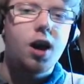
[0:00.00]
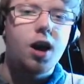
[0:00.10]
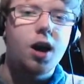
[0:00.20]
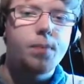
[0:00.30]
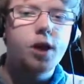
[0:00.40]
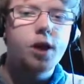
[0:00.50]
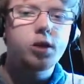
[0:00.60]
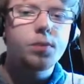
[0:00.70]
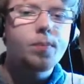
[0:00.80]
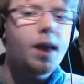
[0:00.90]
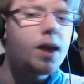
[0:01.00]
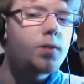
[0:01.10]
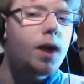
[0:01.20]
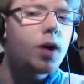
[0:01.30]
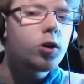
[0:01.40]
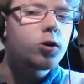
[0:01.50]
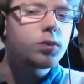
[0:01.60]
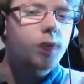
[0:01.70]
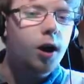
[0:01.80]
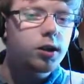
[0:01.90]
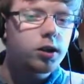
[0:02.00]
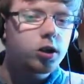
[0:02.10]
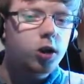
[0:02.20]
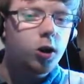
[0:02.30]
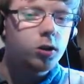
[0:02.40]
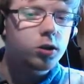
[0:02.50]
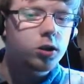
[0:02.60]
Persian may well use Parting Shot